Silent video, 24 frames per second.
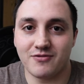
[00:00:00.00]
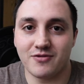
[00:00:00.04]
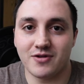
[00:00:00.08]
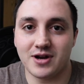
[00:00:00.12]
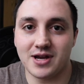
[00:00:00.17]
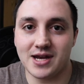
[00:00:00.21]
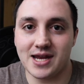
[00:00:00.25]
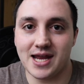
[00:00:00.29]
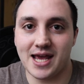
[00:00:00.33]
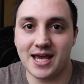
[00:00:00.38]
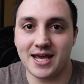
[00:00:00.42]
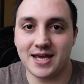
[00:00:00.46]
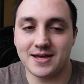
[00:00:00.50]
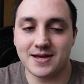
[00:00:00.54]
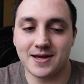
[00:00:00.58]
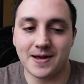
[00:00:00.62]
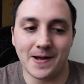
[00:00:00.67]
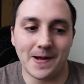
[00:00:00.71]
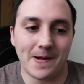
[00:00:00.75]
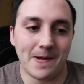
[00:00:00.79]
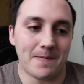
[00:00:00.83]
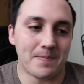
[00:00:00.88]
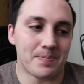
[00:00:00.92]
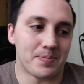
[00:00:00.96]
for a day,
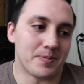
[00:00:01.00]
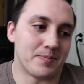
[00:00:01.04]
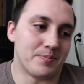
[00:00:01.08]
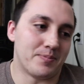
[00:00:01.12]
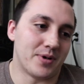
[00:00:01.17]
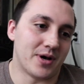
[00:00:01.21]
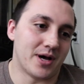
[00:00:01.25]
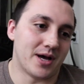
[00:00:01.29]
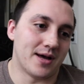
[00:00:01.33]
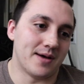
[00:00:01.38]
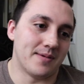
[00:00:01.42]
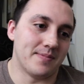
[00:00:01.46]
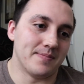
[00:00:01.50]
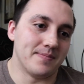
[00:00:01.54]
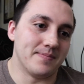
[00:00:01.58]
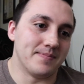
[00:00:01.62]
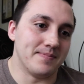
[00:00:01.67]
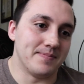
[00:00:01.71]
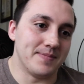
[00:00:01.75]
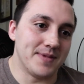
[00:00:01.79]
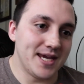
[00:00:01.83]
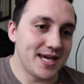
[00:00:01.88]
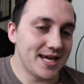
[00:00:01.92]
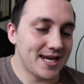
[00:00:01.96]
but
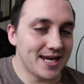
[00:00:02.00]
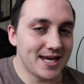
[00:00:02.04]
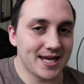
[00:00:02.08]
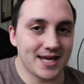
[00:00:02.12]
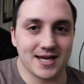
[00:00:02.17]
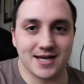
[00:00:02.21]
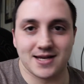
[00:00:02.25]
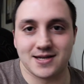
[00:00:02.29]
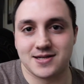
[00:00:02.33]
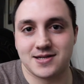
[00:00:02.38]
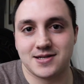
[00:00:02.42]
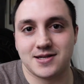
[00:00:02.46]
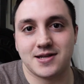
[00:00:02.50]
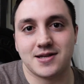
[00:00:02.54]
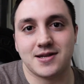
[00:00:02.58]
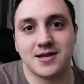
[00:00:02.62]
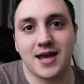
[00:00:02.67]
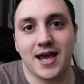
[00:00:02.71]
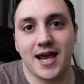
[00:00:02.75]
meetings